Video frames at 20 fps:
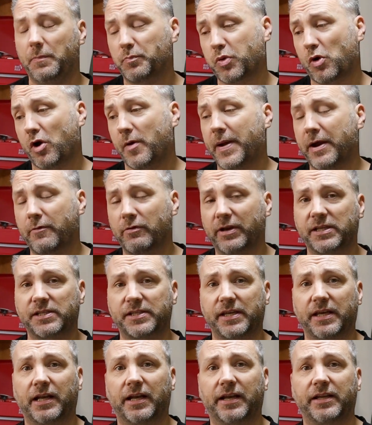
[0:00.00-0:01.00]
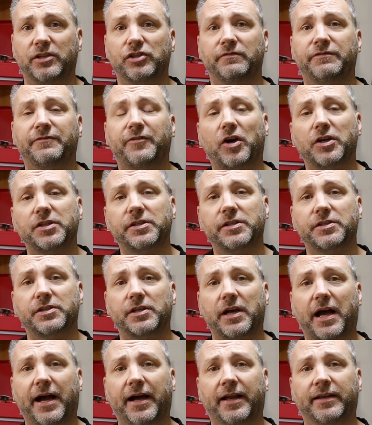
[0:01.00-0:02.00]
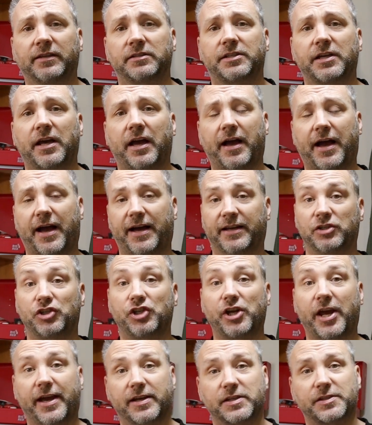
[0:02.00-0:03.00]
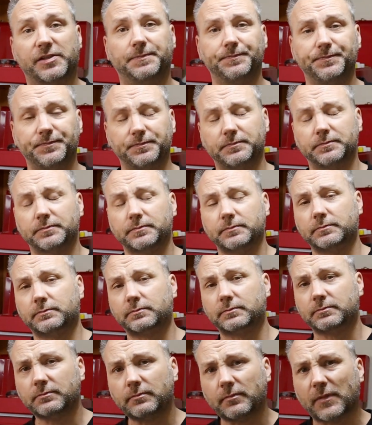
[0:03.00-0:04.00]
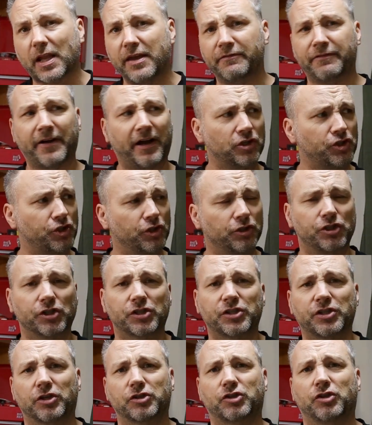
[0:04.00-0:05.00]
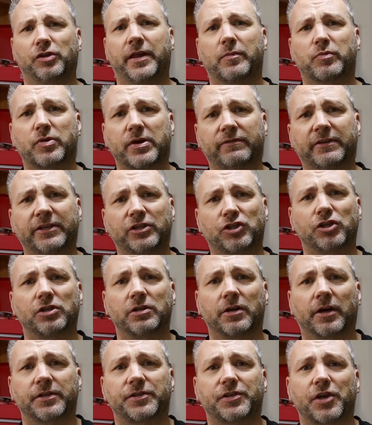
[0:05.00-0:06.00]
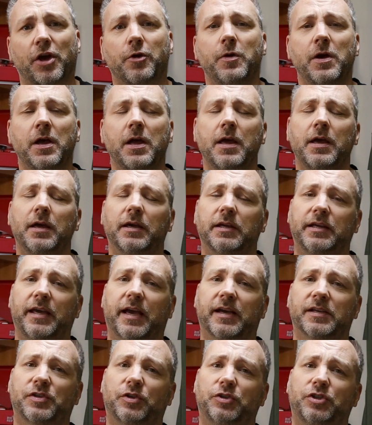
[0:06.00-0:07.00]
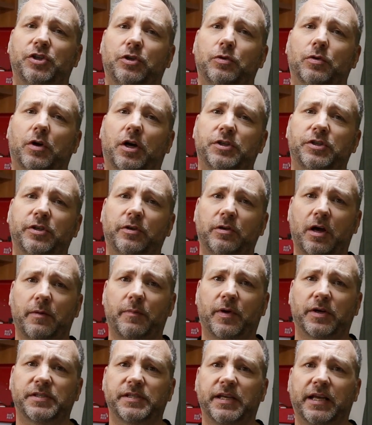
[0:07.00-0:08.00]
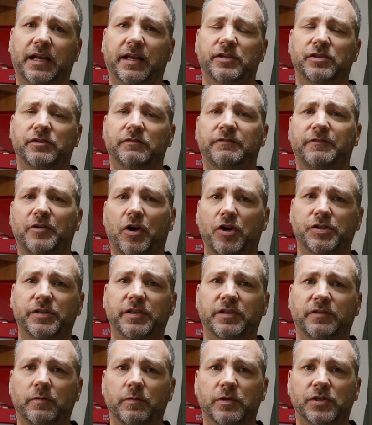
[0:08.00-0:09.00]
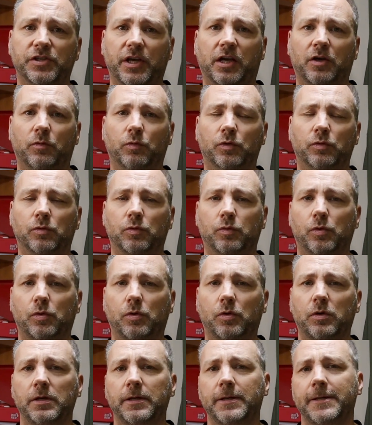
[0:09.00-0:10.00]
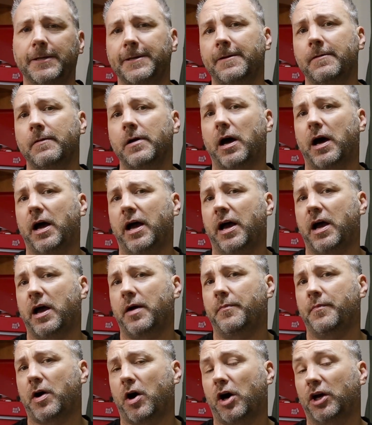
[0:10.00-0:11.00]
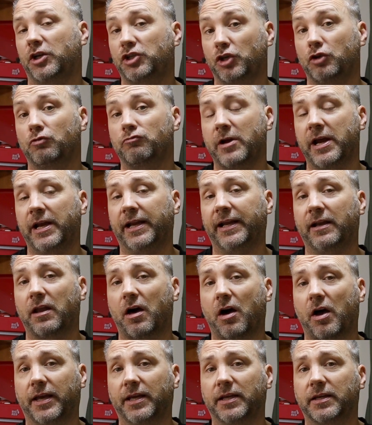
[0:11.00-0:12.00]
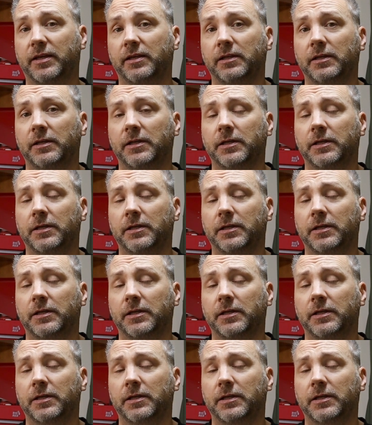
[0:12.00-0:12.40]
primarily single engine fighters and jets. In fact, I should just touch on that briefly, shouldn't I? So yes, I do like my single engine fighters from the Second World War. I do really like